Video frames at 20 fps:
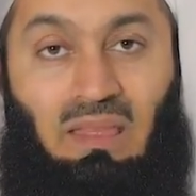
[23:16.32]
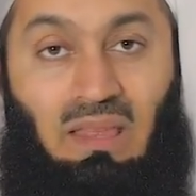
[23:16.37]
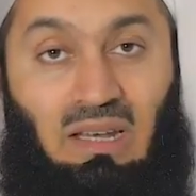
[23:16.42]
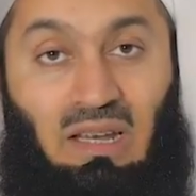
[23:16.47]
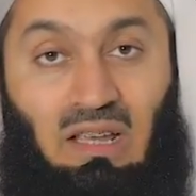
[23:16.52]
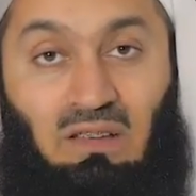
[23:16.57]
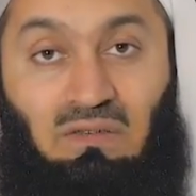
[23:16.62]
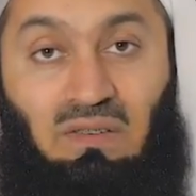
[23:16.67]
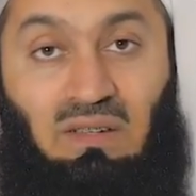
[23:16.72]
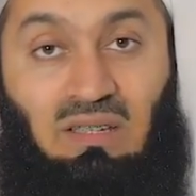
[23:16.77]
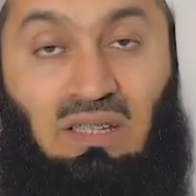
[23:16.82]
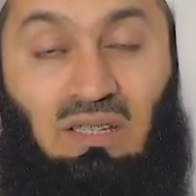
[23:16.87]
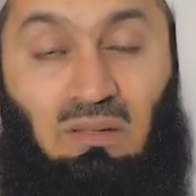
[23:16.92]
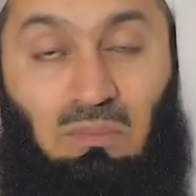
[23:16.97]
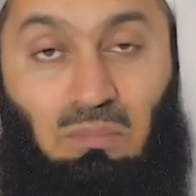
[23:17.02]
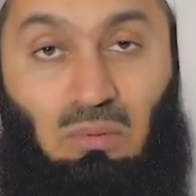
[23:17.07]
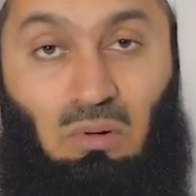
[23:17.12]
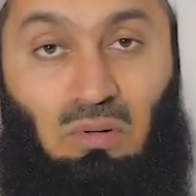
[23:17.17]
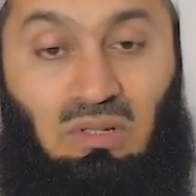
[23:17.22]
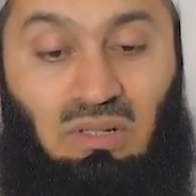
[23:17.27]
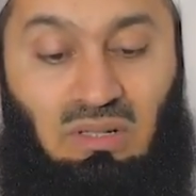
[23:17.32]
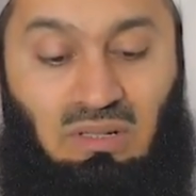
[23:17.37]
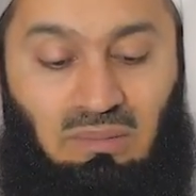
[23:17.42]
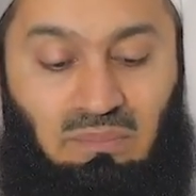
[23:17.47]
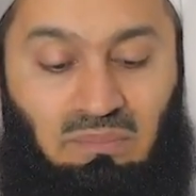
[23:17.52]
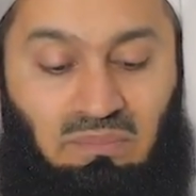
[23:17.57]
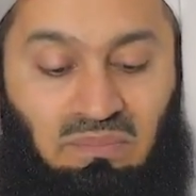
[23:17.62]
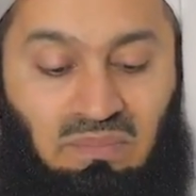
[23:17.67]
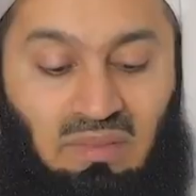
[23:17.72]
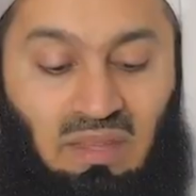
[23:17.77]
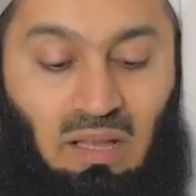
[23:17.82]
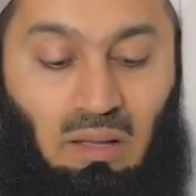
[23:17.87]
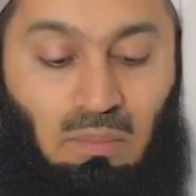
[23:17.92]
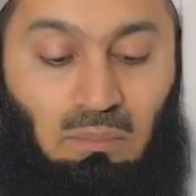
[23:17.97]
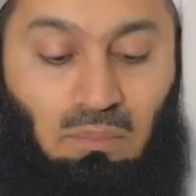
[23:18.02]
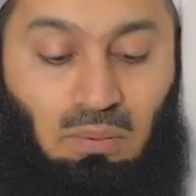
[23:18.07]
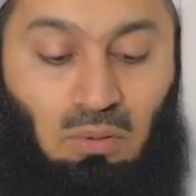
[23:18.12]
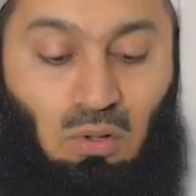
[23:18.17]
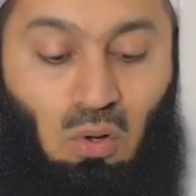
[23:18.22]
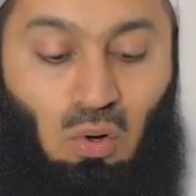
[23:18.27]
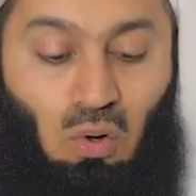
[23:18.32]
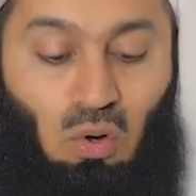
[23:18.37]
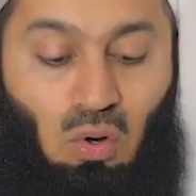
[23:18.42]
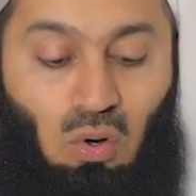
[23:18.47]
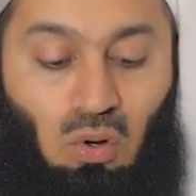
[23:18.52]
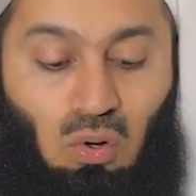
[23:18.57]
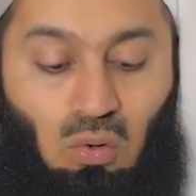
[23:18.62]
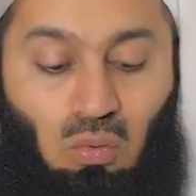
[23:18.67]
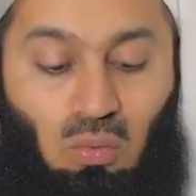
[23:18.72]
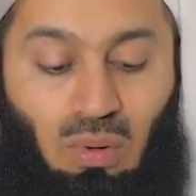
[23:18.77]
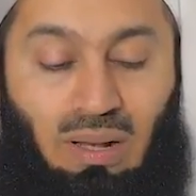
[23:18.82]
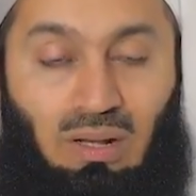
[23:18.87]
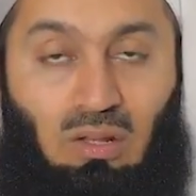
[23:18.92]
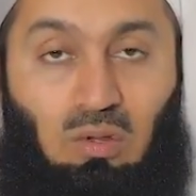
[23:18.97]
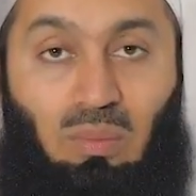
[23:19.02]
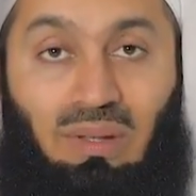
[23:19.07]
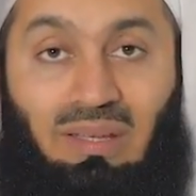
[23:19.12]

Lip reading: That effort is important. Pure wealth,